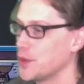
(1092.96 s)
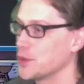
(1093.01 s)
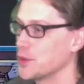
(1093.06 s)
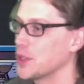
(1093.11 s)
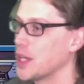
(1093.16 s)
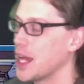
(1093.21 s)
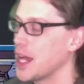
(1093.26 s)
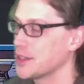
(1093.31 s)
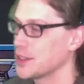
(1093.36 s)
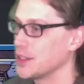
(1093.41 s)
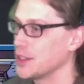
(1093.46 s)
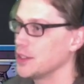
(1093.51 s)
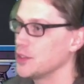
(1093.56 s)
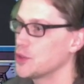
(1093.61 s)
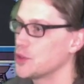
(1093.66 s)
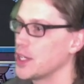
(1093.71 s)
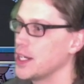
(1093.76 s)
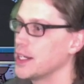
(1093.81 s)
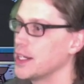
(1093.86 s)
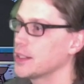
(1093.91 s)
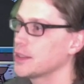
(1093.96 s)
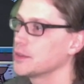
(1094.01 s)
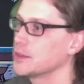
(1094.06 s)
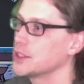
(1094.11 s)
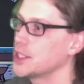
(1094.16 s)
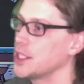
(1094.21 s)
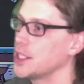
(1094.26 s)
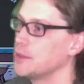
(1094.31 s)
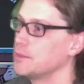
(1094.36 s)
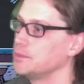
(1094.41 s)
through constantly trading.
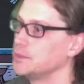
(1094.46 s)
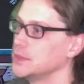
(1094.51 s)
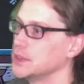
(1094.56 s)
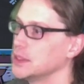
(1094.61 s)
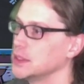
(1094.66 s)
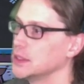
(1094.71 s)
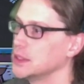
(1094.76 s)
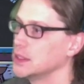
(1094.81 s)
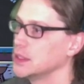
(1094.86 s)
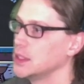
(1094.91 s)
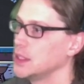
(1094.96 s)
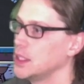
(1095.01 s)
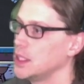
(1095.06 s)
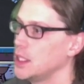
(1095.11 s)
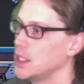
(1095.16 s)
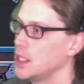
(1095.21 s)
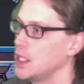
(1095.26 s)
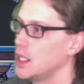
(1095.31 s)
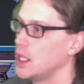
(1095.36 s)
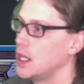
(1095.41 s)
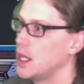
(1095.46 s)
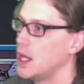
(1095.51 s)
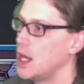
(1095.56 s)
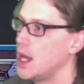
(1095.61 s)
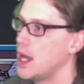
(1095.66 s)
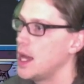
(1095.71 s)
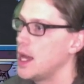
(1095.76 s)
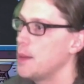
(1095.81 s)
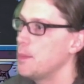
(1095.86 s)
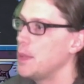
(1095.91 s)
So,
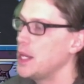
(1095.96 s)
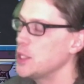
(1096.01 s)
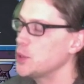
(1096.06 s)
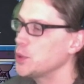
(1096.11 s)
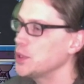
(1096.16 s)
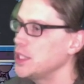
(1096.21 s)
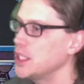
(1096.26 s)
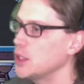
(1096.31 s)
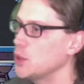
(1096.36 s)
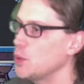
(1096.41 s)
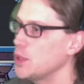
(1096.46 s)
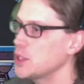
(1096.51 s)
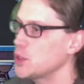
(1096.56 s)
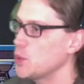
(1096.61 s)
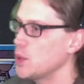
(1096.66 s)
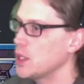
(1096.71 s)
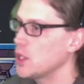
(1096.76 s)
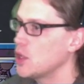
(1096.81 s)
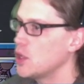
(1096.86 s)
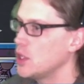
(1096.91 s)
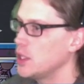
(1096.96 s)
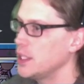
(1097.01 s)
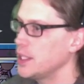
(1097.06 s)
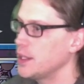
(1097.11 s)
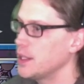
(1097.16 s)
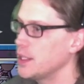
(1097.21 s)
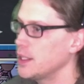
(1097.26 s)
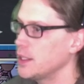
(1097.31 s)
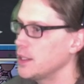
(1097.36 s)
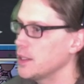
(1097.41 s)
might as well take the West Wing Hall, I
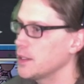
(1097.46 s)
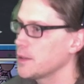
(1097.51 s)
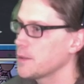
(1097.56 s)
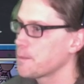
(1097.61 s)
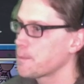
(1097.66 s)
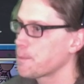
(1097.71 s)
think.